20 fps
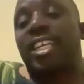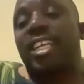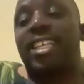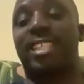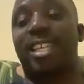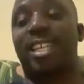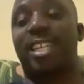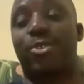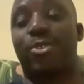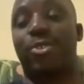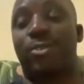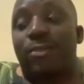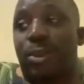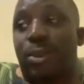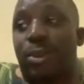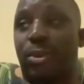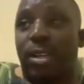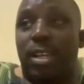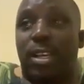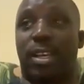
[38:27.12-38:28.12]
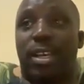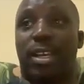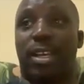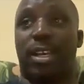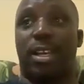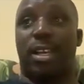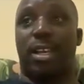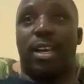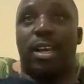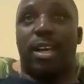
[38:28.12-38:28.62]
internal review,
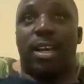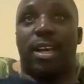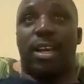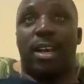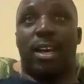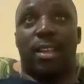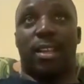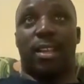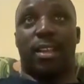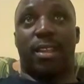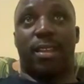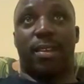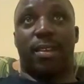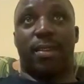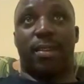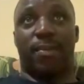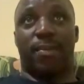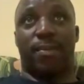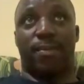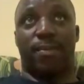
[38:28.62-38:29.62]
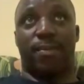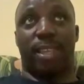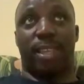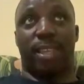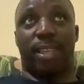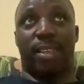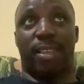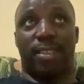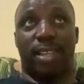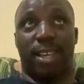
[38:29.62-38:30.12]
and
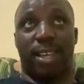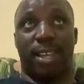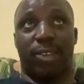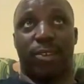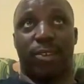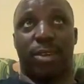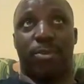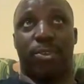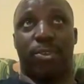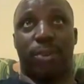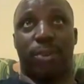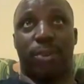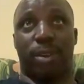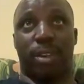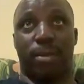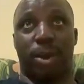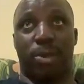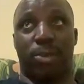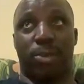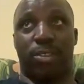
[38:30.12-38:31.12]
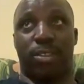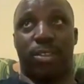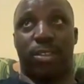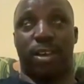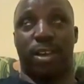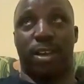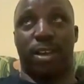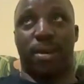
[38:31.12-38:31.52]
in this article, I'm talking about